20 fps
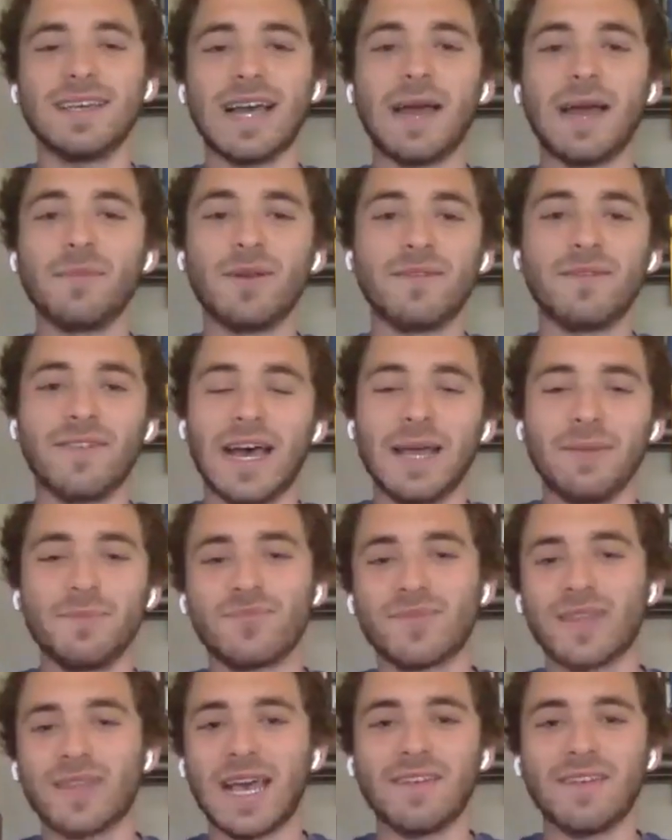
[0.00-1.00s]
I'm a
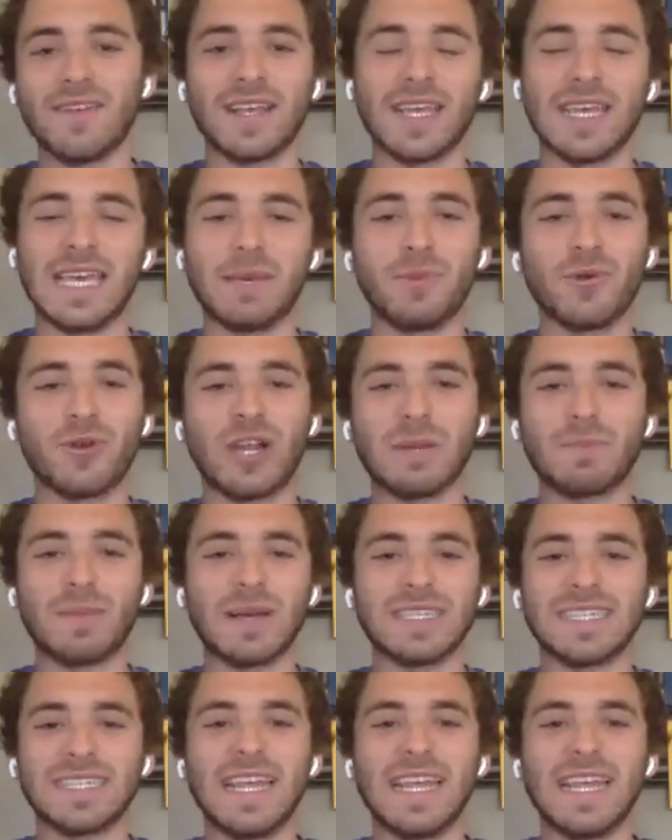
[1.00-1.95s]
I'm kind of like a hypocrite by